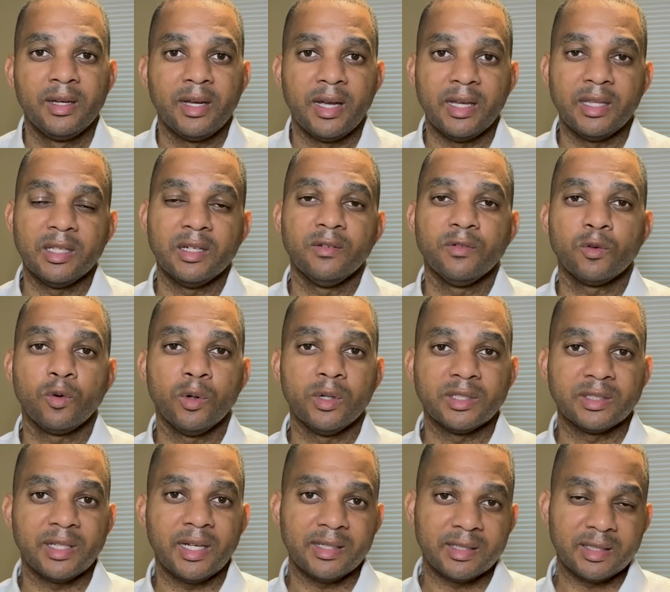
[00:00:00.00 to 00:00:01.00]
And then of
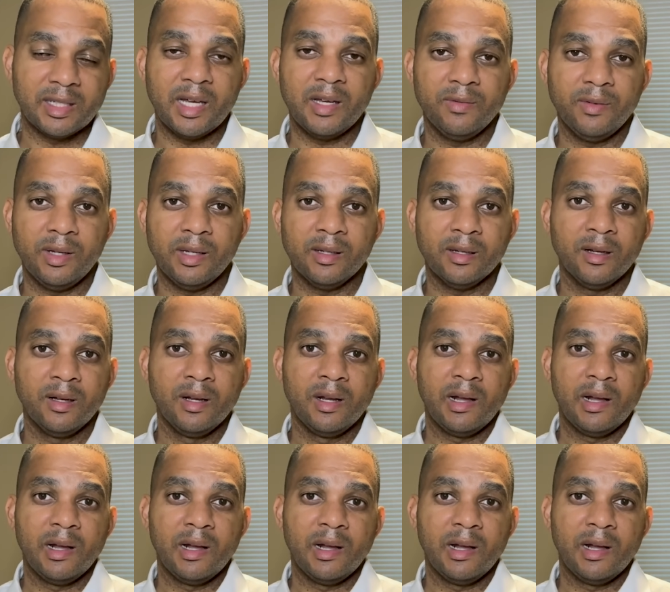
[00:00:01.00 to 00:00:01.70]
course that's saving